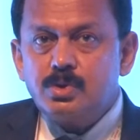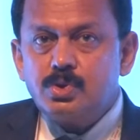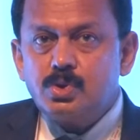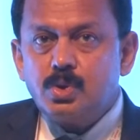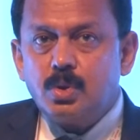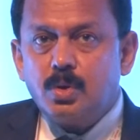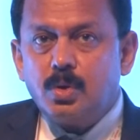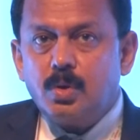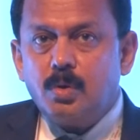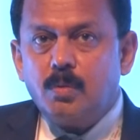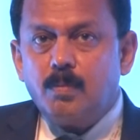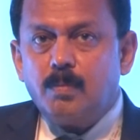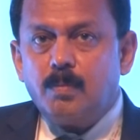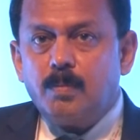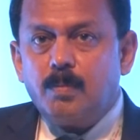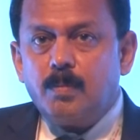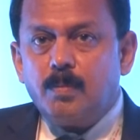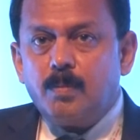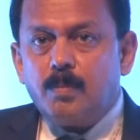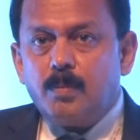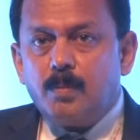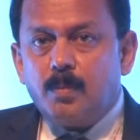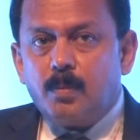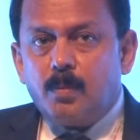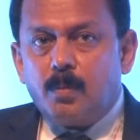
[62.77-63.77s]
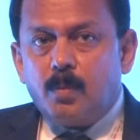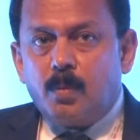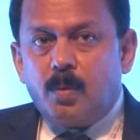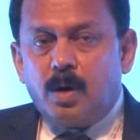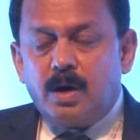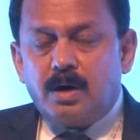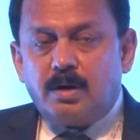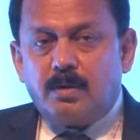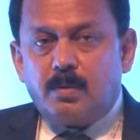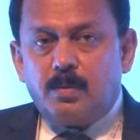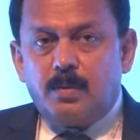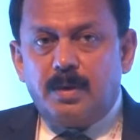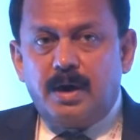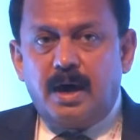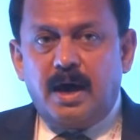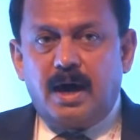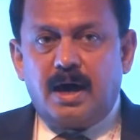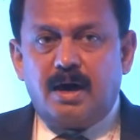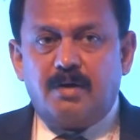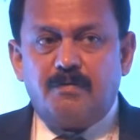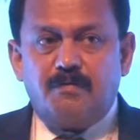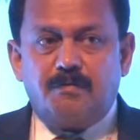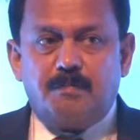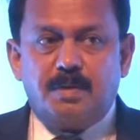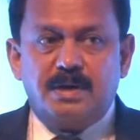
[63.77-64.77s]
So, what we
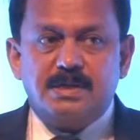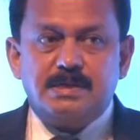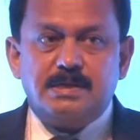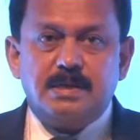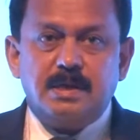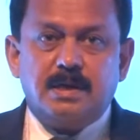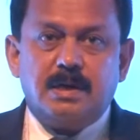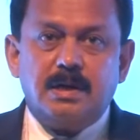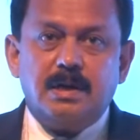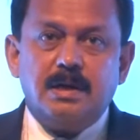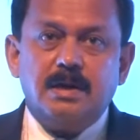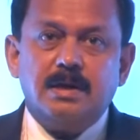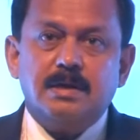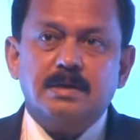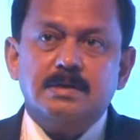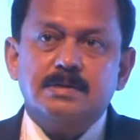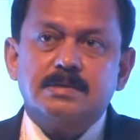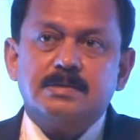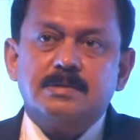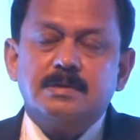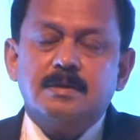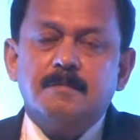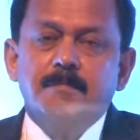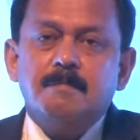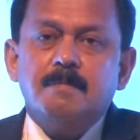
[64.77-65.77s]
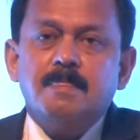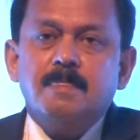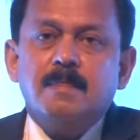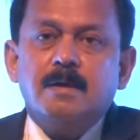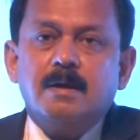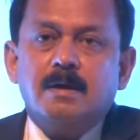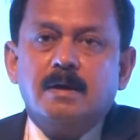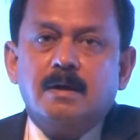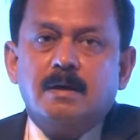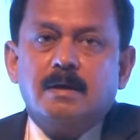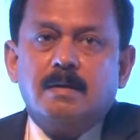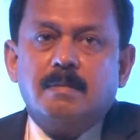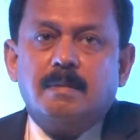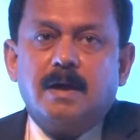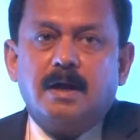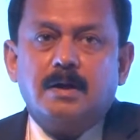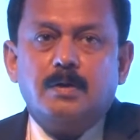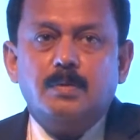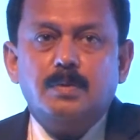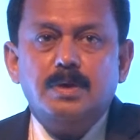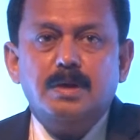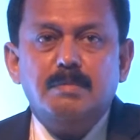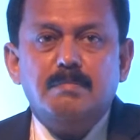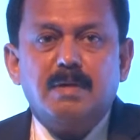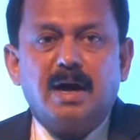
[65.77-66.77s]
have basically is that
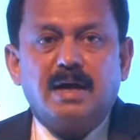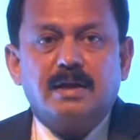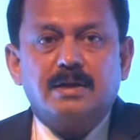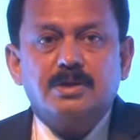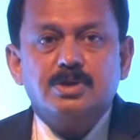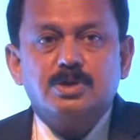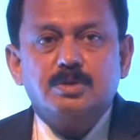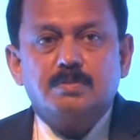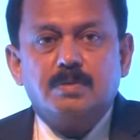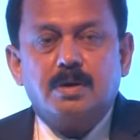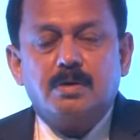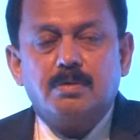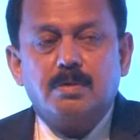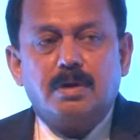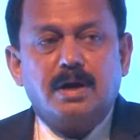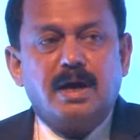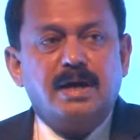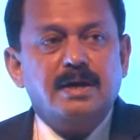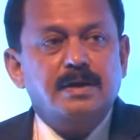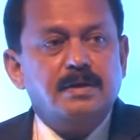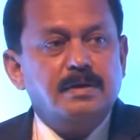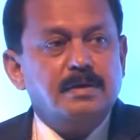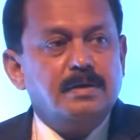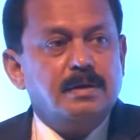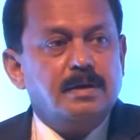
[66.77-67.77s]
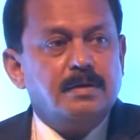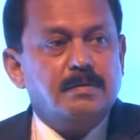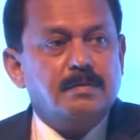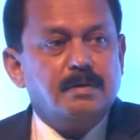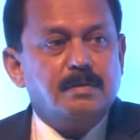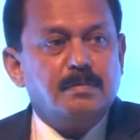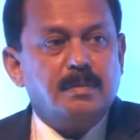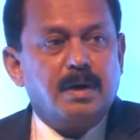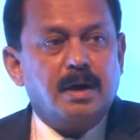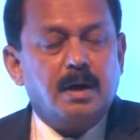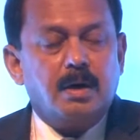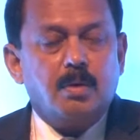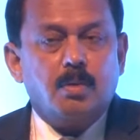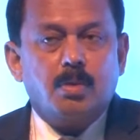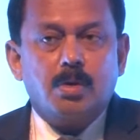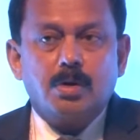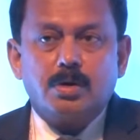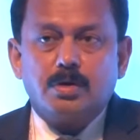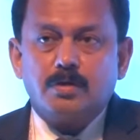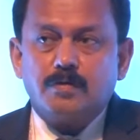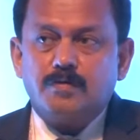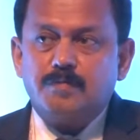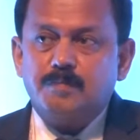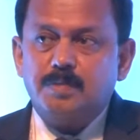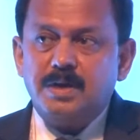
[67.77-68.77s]
we manage about 1900
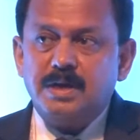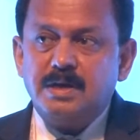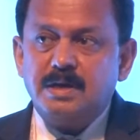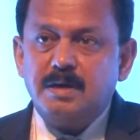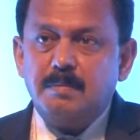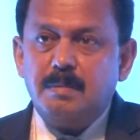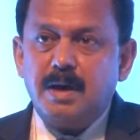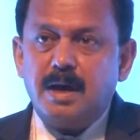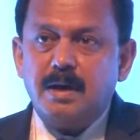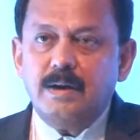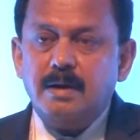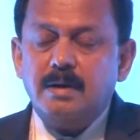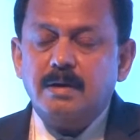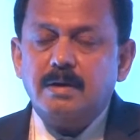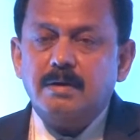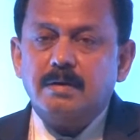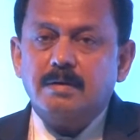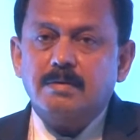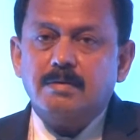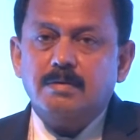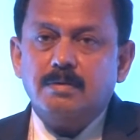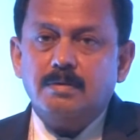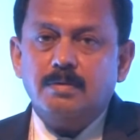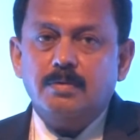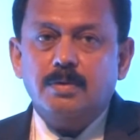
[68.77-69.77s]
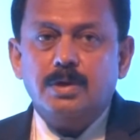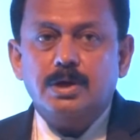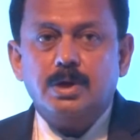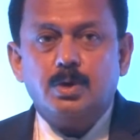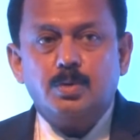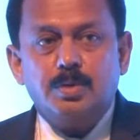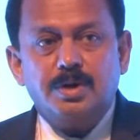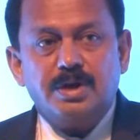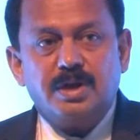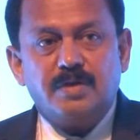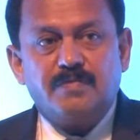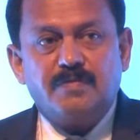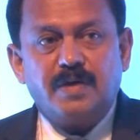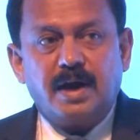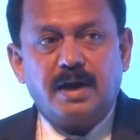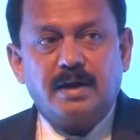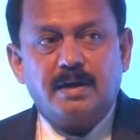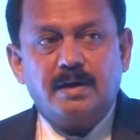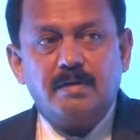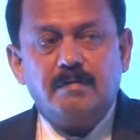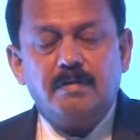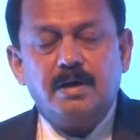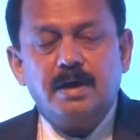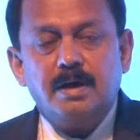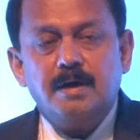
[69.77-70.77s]
megawatt of peak demand, we do it
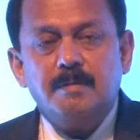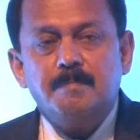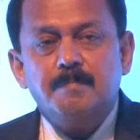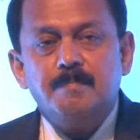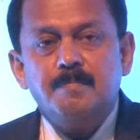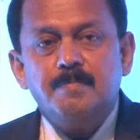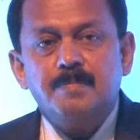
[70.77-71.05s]
effectively,